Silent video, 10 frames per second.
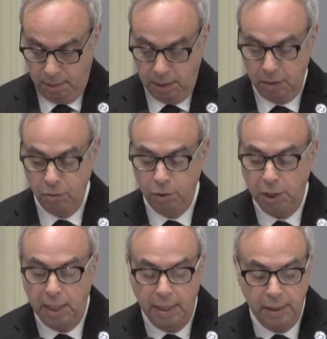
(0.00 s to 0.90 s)
and to
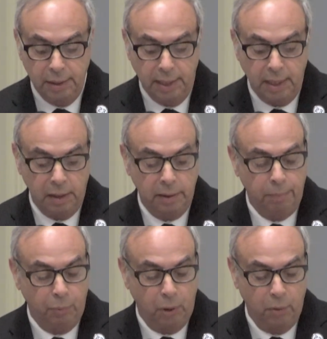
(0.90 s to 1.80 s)
John and Dana
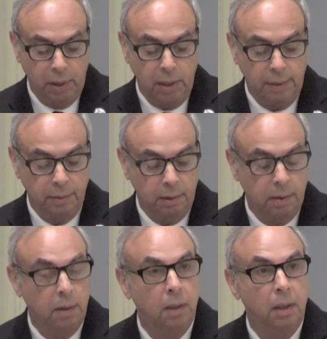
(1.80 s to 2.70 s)
Liparotti,
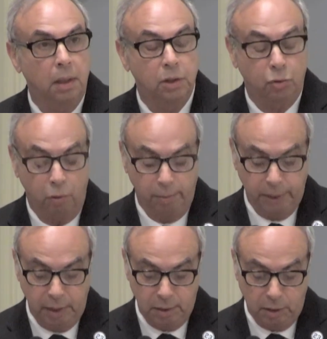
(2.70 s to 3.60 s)

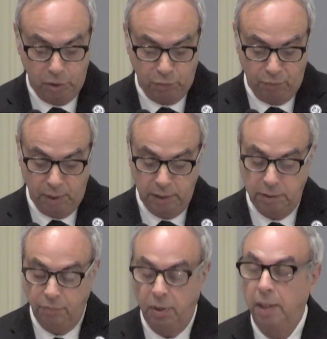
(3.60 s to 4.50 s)
extremely close friends
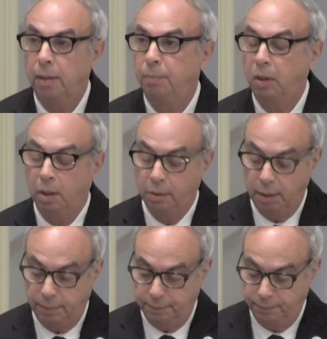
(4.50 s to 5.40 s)
of Ryne and Margaret.
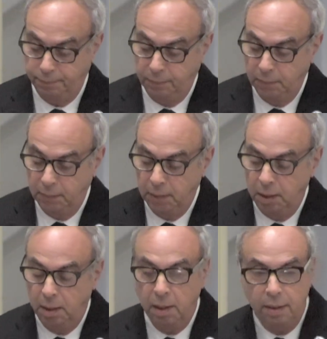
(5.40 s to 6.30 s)

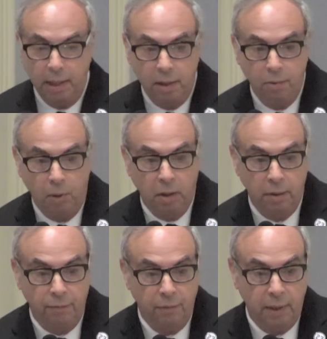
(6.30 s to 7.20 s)
Thank you,
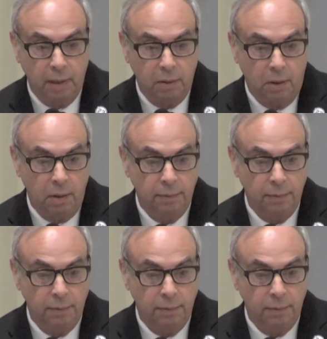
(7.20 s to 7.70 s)
Margaret, for that call.